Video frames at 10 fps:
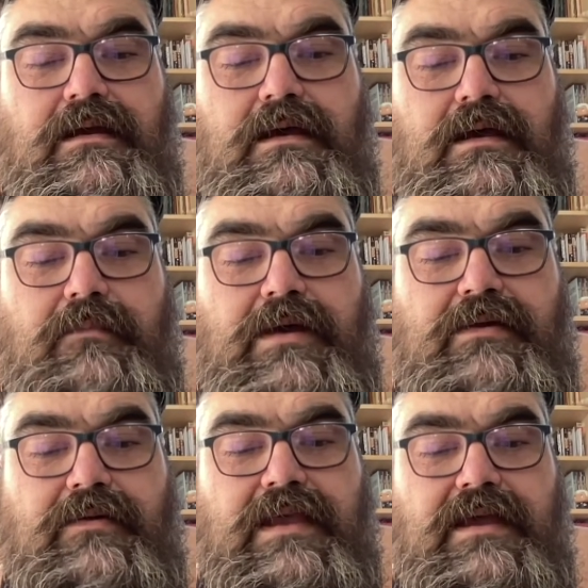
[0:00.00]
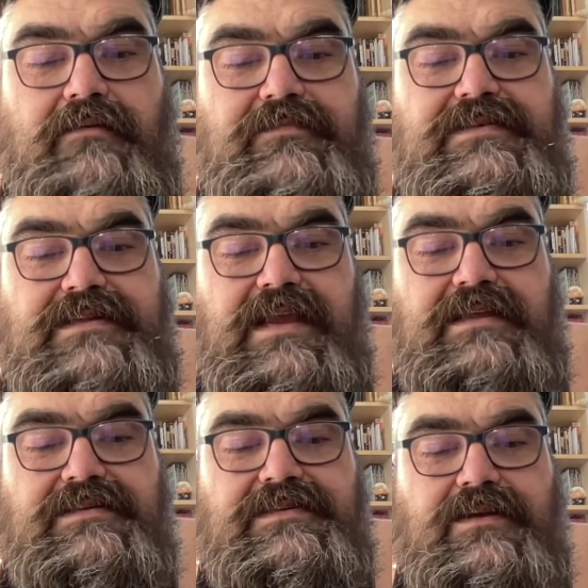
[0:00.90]
I don't have
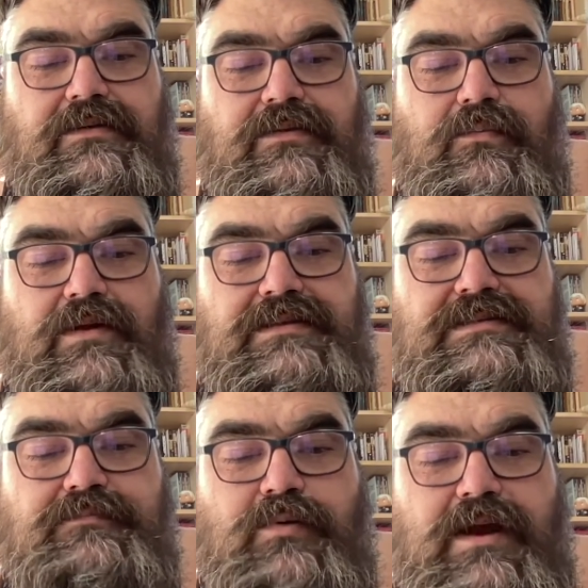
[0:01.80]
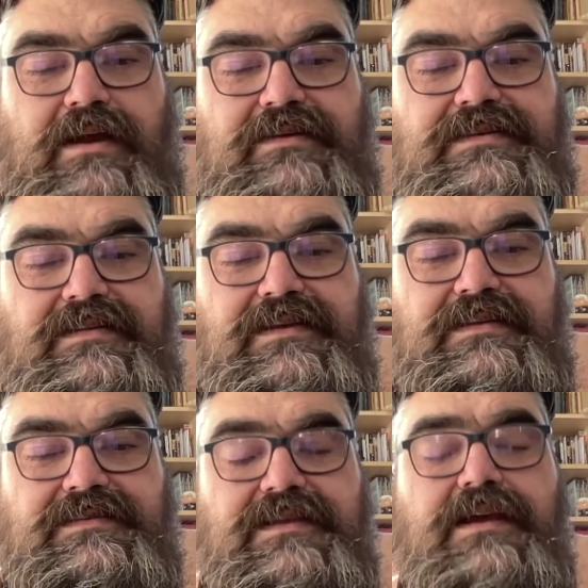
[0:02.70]
dates on the ones prior to
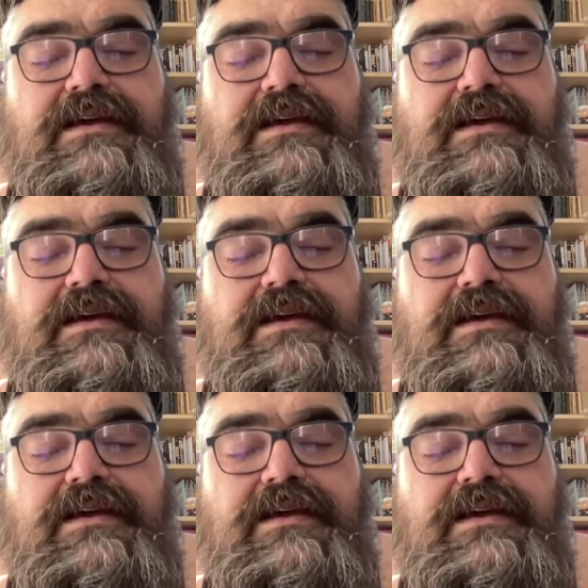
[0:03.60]
this.